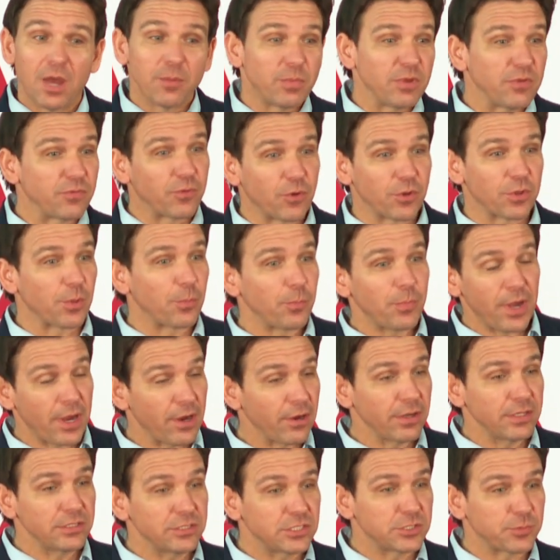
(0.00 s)
before the
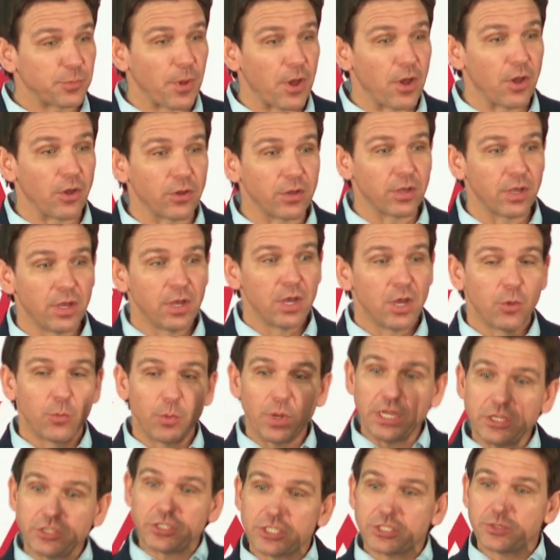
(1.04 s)
parents spoke,
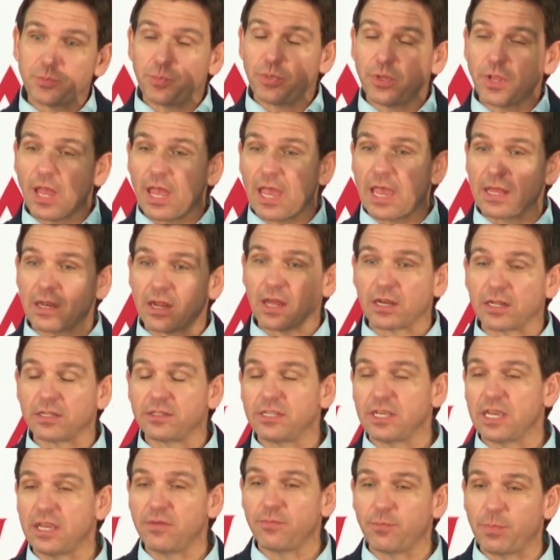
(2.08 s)
we just played on a
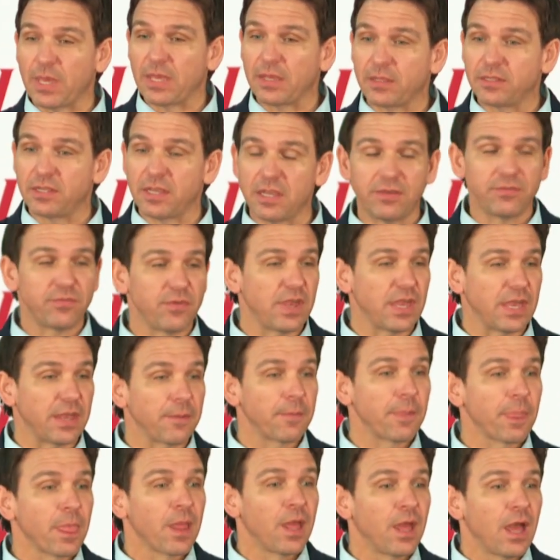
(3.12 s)
big TV
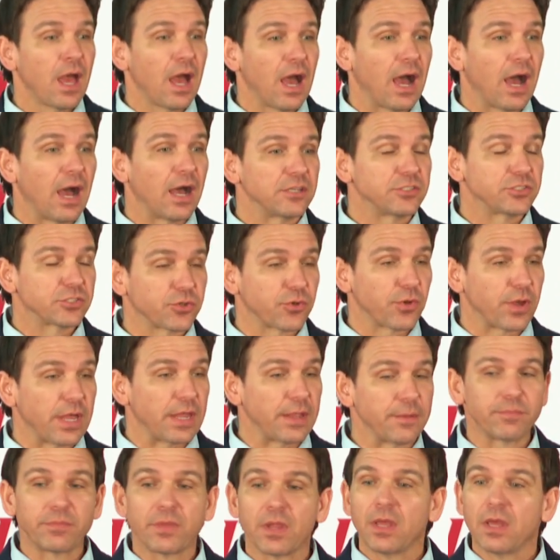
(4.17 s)

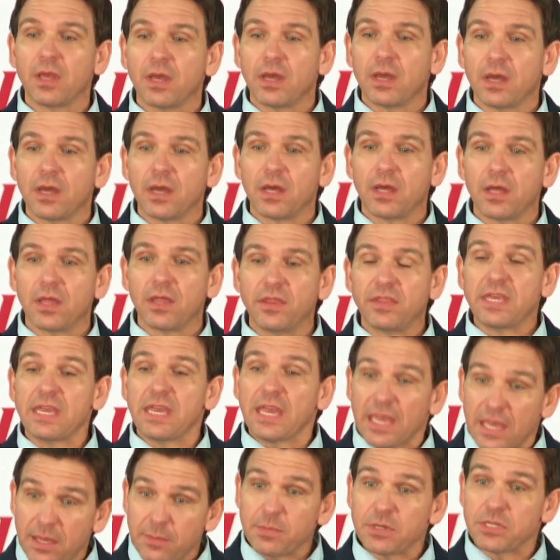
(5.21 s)
screen
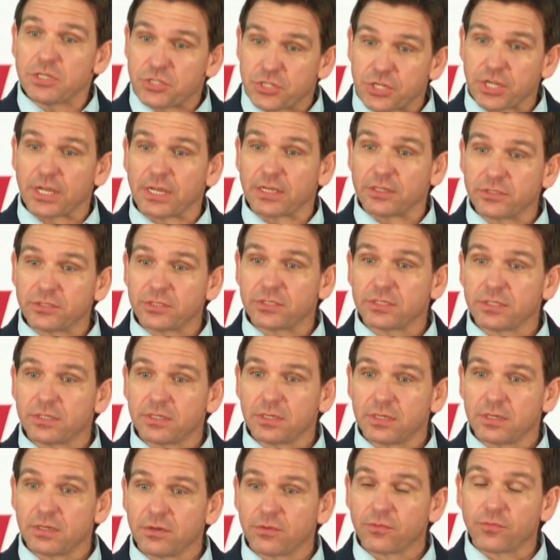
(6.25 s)
the images
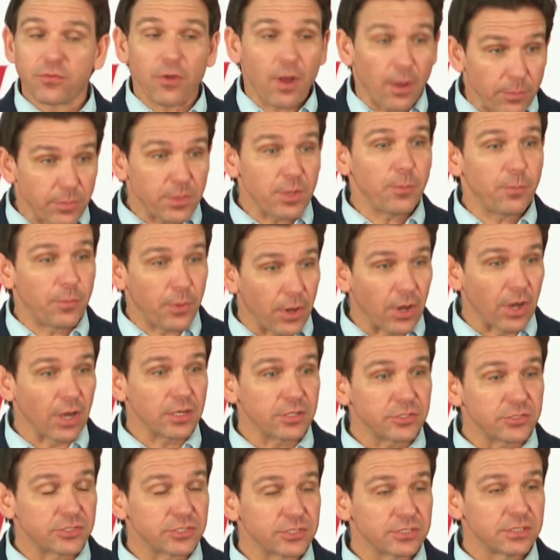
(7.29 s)
from the
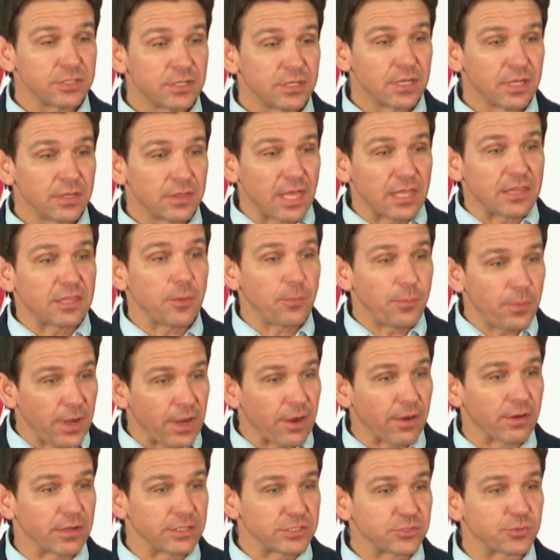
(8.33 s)
books that the
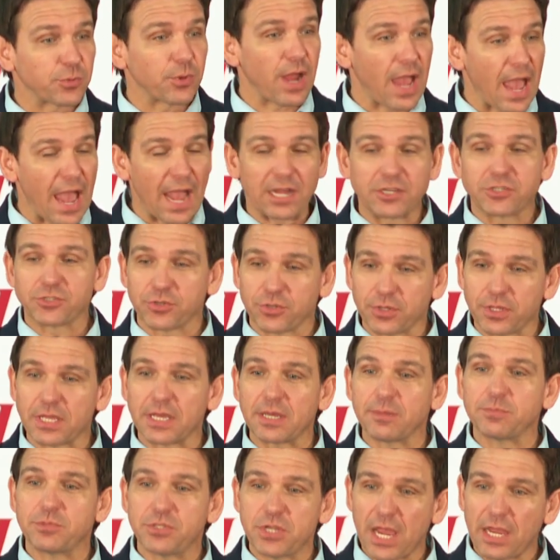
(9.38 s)
parents were actually
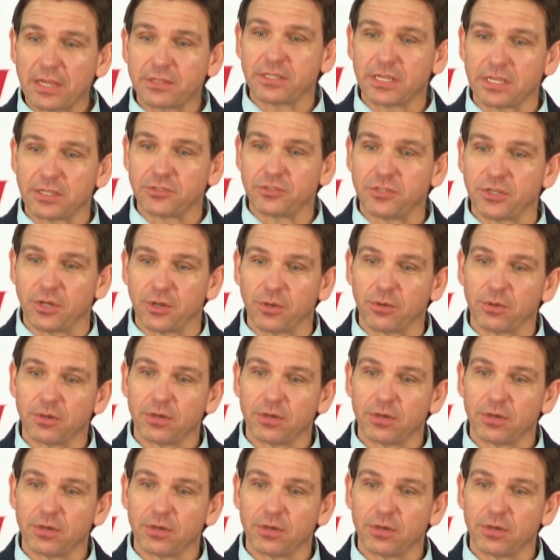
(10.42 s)
objecting to.